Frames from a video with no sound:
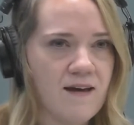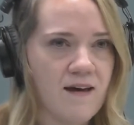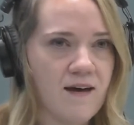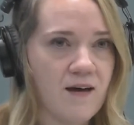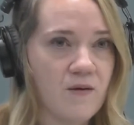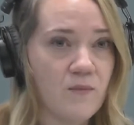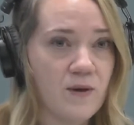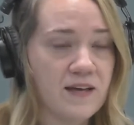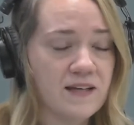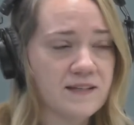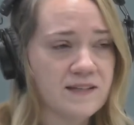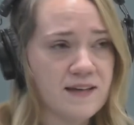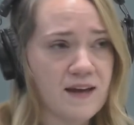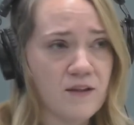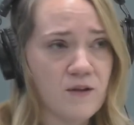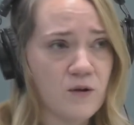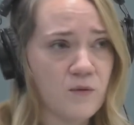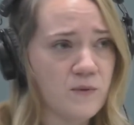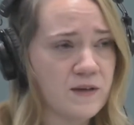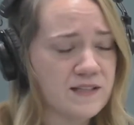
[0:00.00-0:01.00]
We get
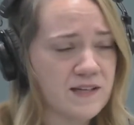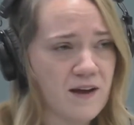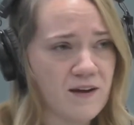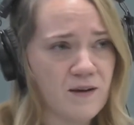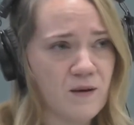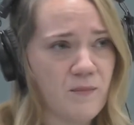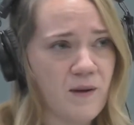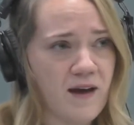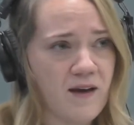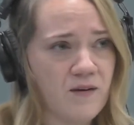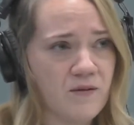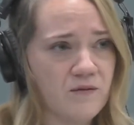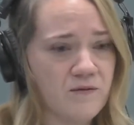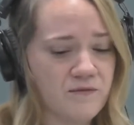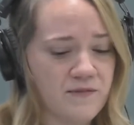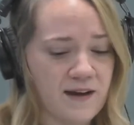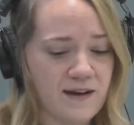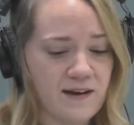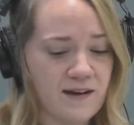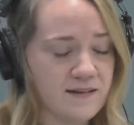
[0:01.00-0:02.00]
together and we talk about
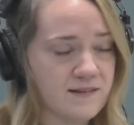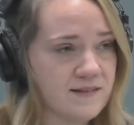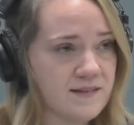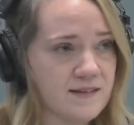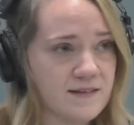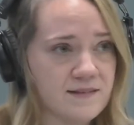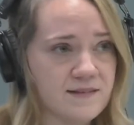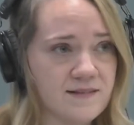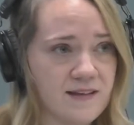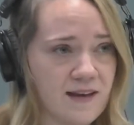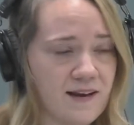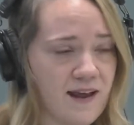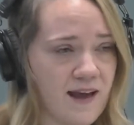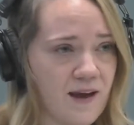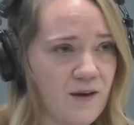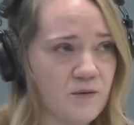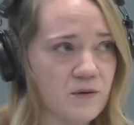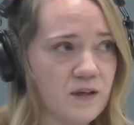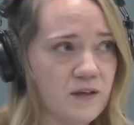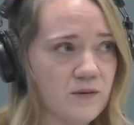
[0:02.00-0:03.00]
finances and
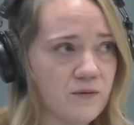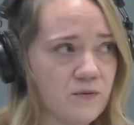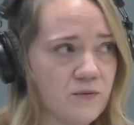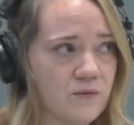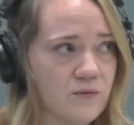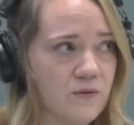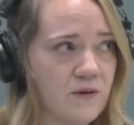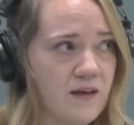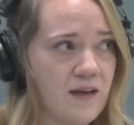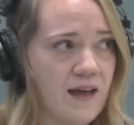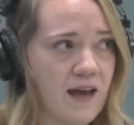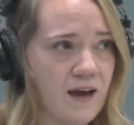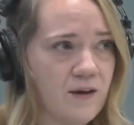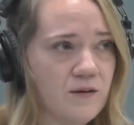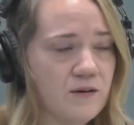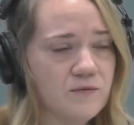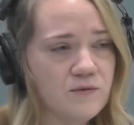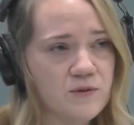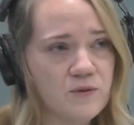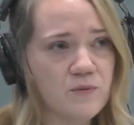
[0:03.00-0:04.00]
how do you
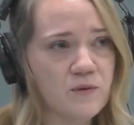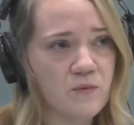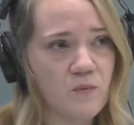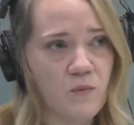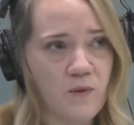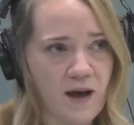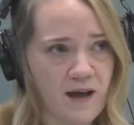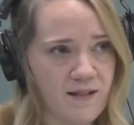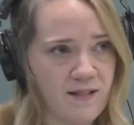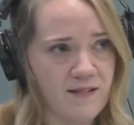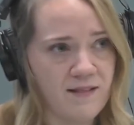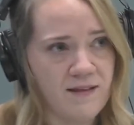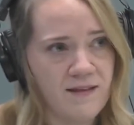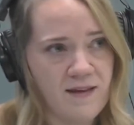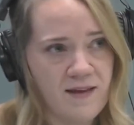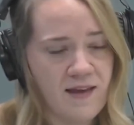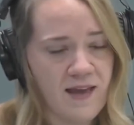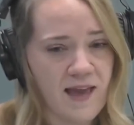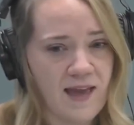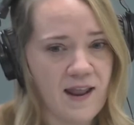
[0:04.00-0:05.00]
do it well,
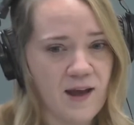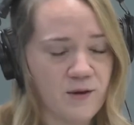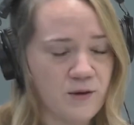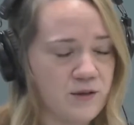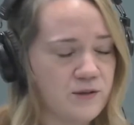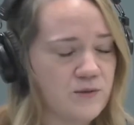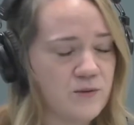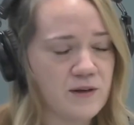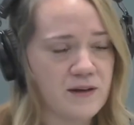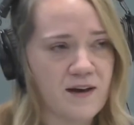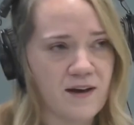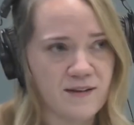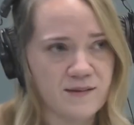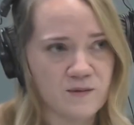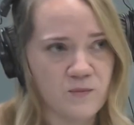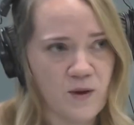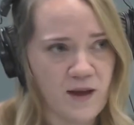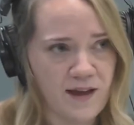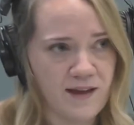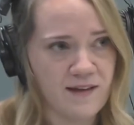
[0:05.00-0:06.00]
and how do you do it
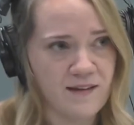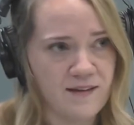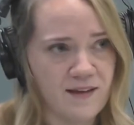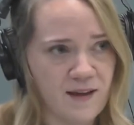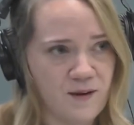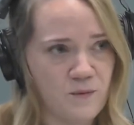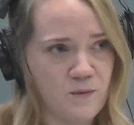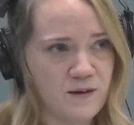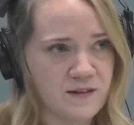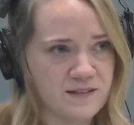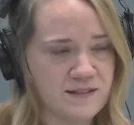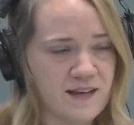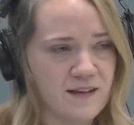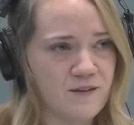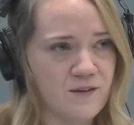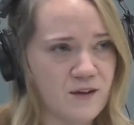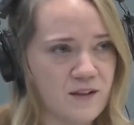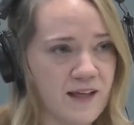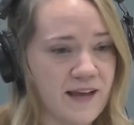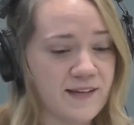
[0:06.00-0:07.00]
God's way, and what does that
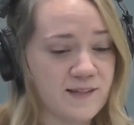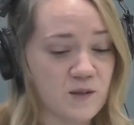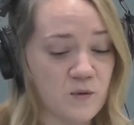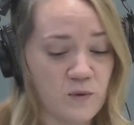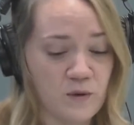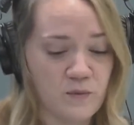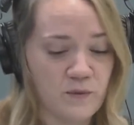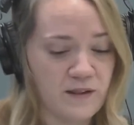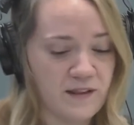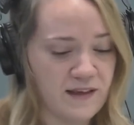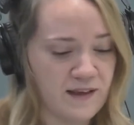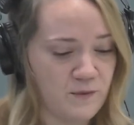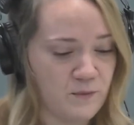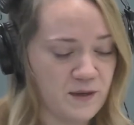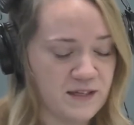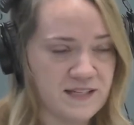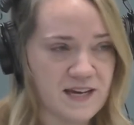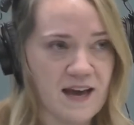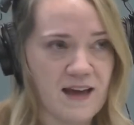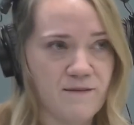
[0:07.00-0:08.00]
look like? So
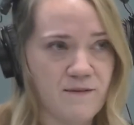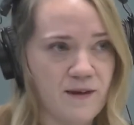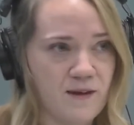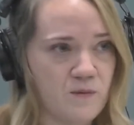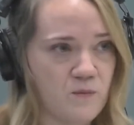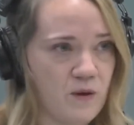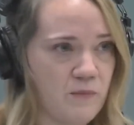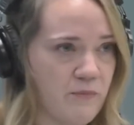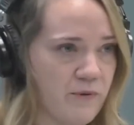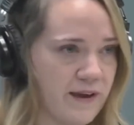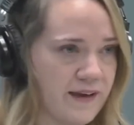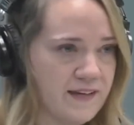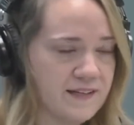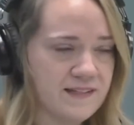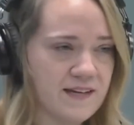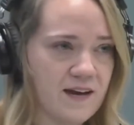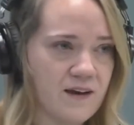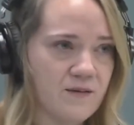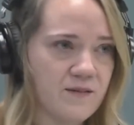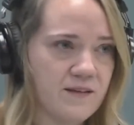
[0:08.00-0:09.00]
we dive in, we break it
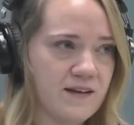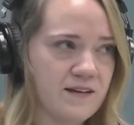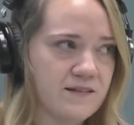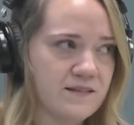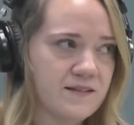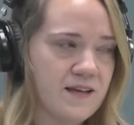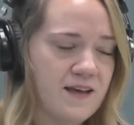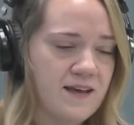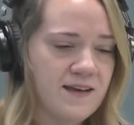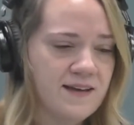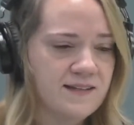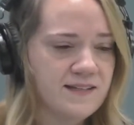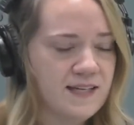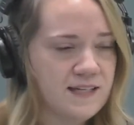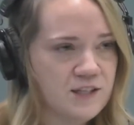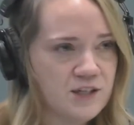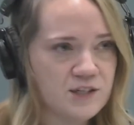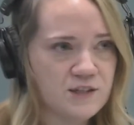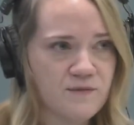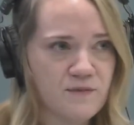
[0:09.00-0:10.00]
down. There's
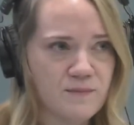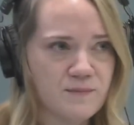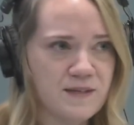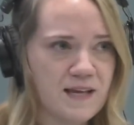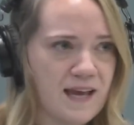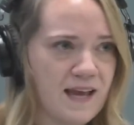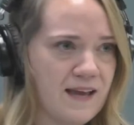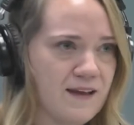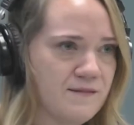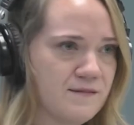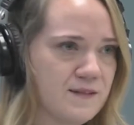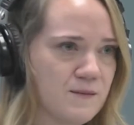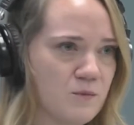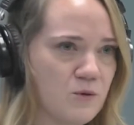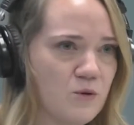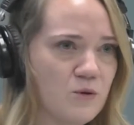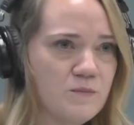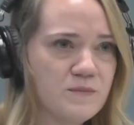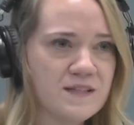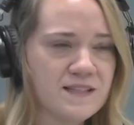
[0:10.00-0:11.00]
teachings from Dave, some
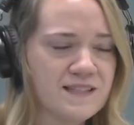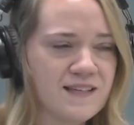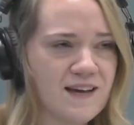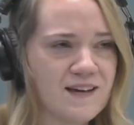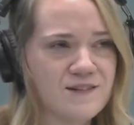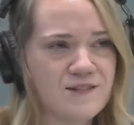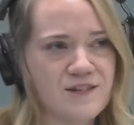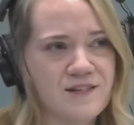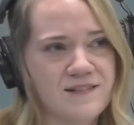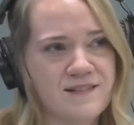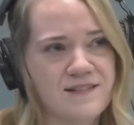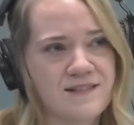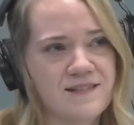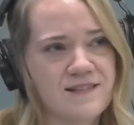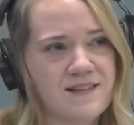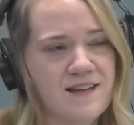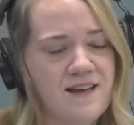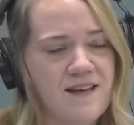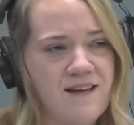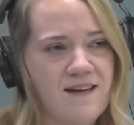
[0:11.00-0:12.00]
group
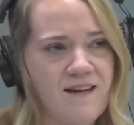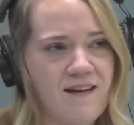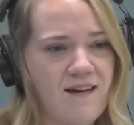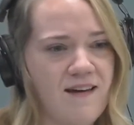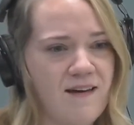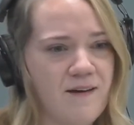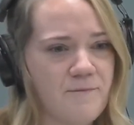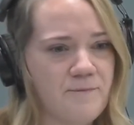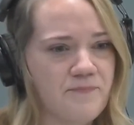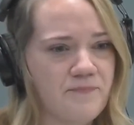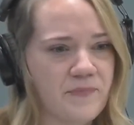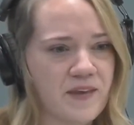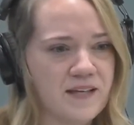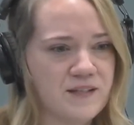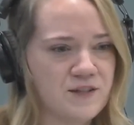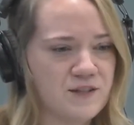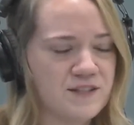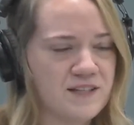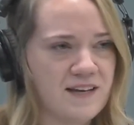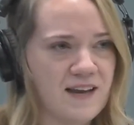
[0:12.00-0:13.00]
discussions.
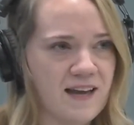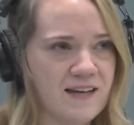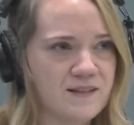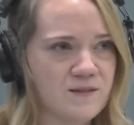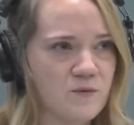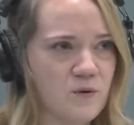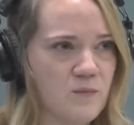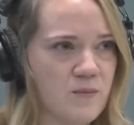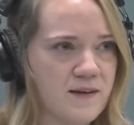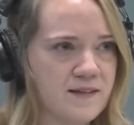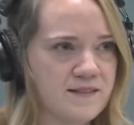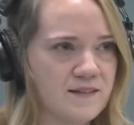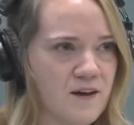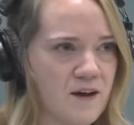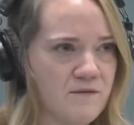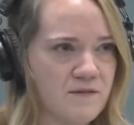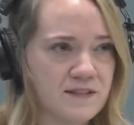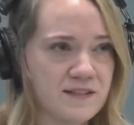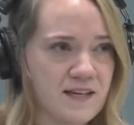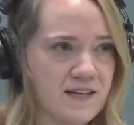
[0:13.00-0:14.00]
It's just a nice, robust
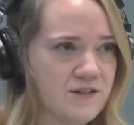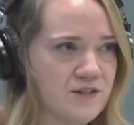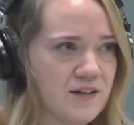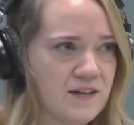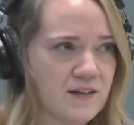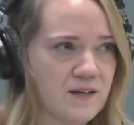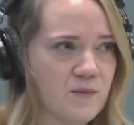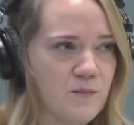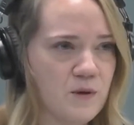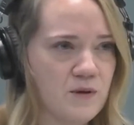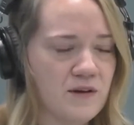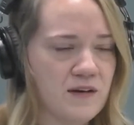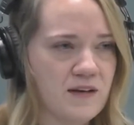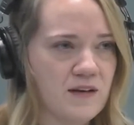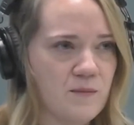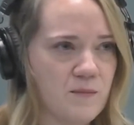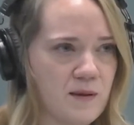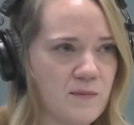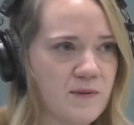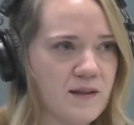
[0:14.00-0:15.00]
conversation and community
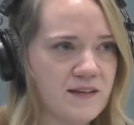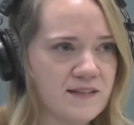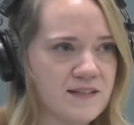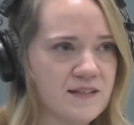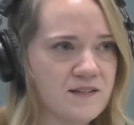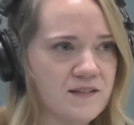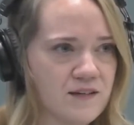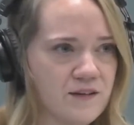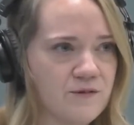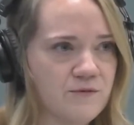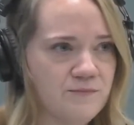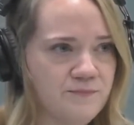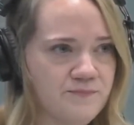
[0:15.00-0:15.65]
to be plugged into.